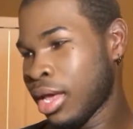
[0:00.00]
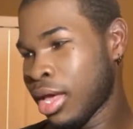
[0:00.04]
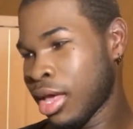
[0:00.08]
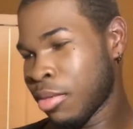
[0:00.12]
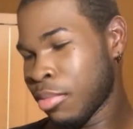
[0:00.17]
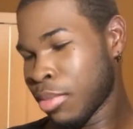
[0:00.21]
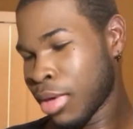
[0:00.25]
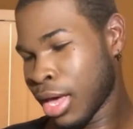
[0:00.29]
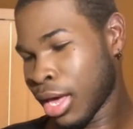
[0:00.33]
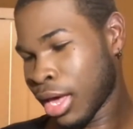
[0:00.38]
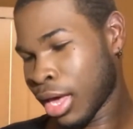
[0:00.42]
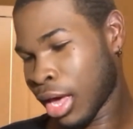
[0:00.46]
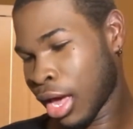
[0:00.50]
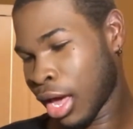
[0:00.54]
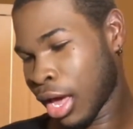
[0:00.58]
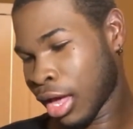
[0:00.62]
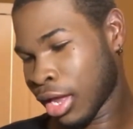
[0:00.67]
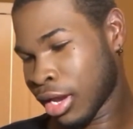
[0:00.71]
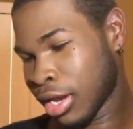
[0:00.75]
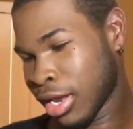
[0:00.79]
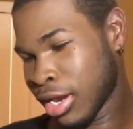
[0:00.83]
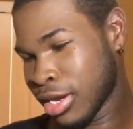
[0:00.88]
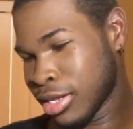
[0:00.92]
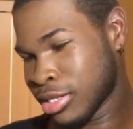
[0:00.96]
give me a
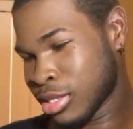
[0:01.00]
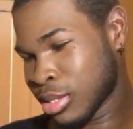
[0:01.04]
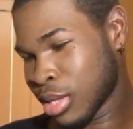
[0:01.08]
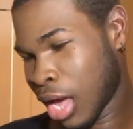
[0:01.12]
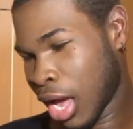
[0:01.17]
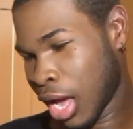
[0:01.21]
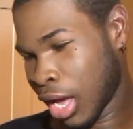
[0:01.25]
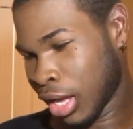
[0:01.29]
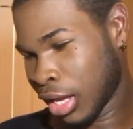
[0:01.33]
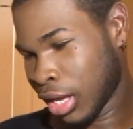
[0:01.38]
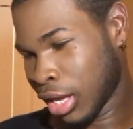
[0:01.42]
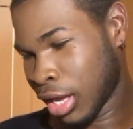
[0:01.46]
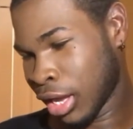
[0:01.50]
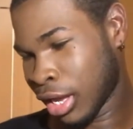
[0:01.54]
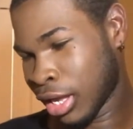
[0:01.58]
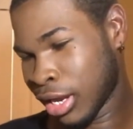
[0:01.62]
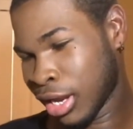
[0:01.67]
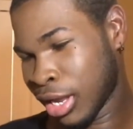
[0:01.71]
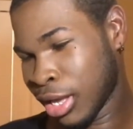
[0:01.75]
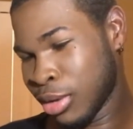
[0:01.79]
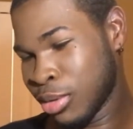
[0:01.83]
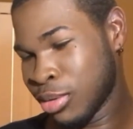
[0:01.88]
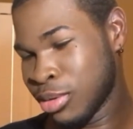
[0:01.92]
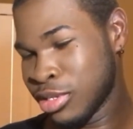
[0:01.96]
calculator so I can
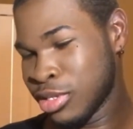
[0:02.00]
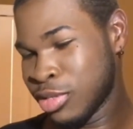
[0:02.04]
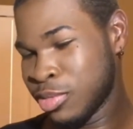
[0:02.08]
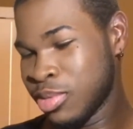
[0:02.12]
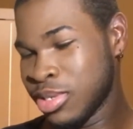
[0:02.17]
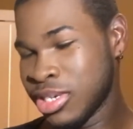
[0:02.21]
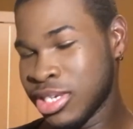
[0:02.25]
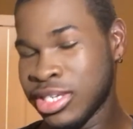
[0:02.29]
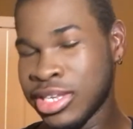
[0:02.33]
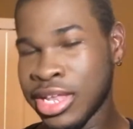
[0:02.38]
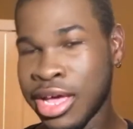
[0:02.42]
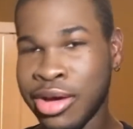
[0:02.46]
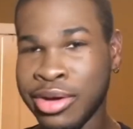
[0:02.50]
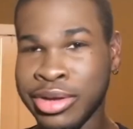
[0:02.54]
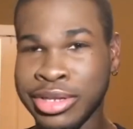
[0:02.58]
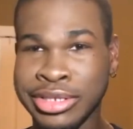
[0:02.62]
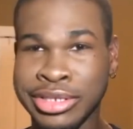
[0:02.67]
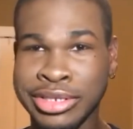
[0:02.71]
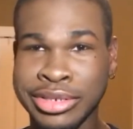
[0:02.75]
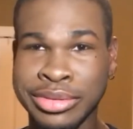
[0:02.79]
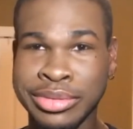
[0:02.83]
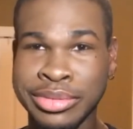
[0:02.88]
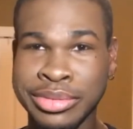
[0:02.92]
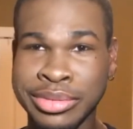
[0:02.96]
calculate who this bitch
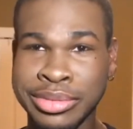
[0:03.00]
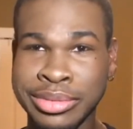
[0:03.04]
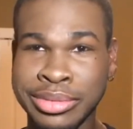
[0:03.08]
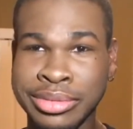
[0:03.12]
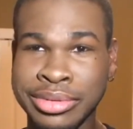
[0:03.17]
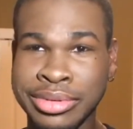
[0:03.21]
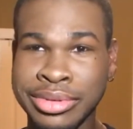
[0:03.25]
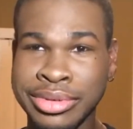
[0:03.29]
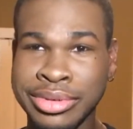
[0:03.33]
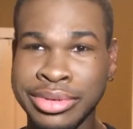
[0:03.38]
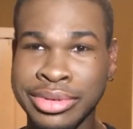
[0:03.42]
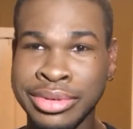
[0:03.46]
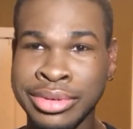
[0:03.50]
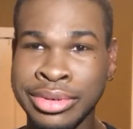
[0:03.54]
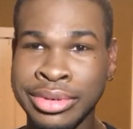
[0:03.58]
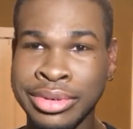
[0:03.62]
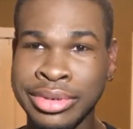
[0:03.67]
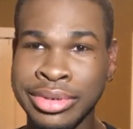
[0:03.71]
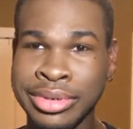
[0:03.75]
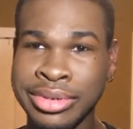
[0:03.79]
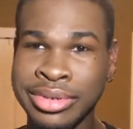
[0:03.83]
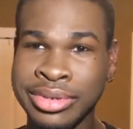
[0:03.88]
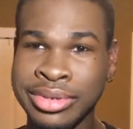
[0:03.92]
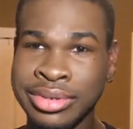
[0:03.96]
talking to.
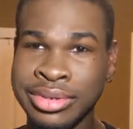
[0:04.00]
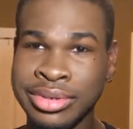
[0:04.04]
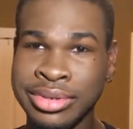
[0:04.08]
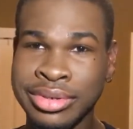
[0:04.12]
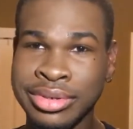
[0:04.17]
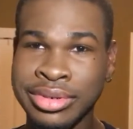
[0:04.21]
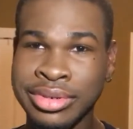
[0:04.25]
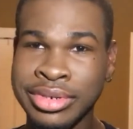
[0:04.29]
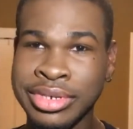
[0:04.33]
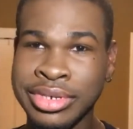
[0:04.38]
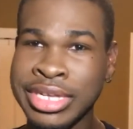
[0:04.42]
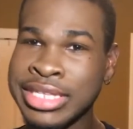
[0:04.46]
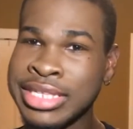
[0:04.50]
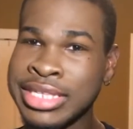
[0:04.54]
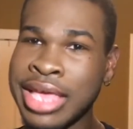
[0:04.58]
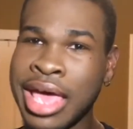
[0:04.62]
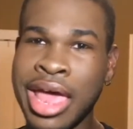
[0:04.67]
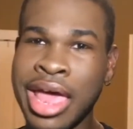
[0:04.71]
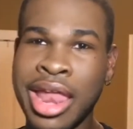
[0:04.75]
Cause